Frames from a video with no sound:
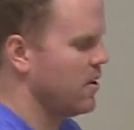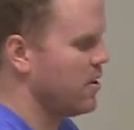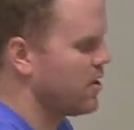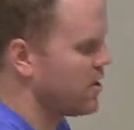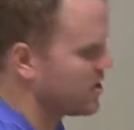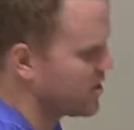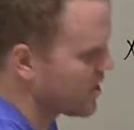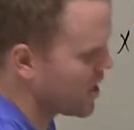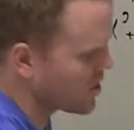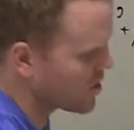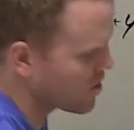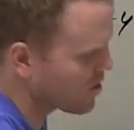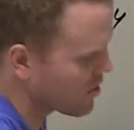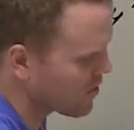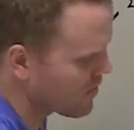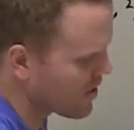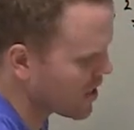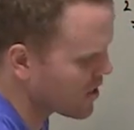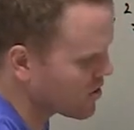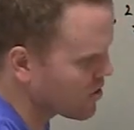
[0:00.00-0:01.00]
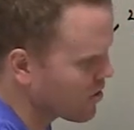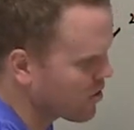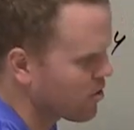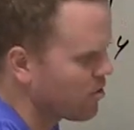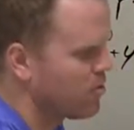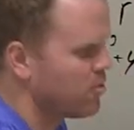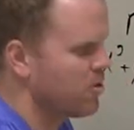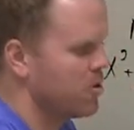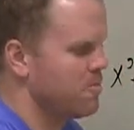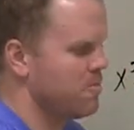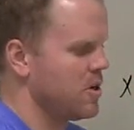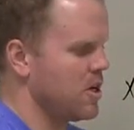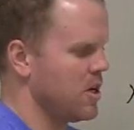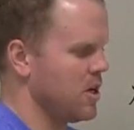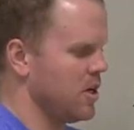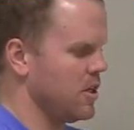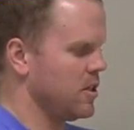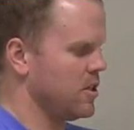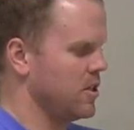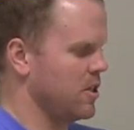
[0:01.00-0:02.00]
The center of that circle would
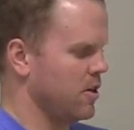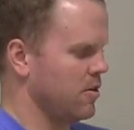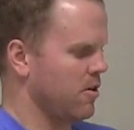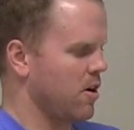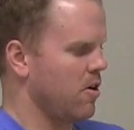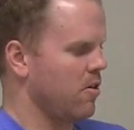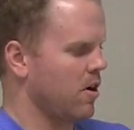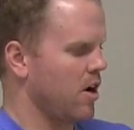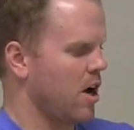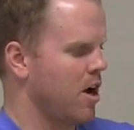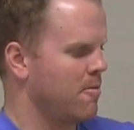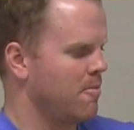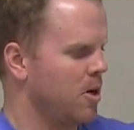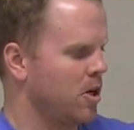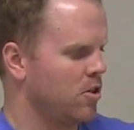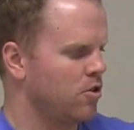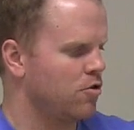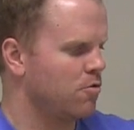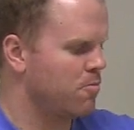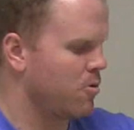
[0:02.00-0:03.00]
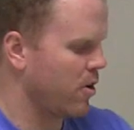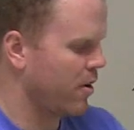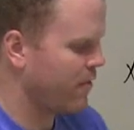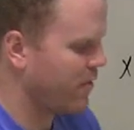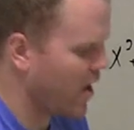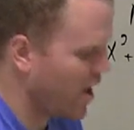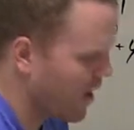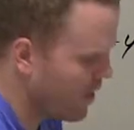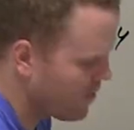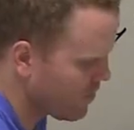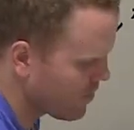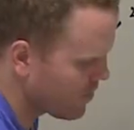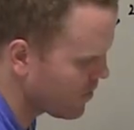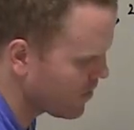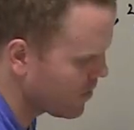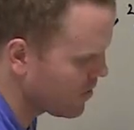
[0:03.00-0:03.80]
be 0, 2.5.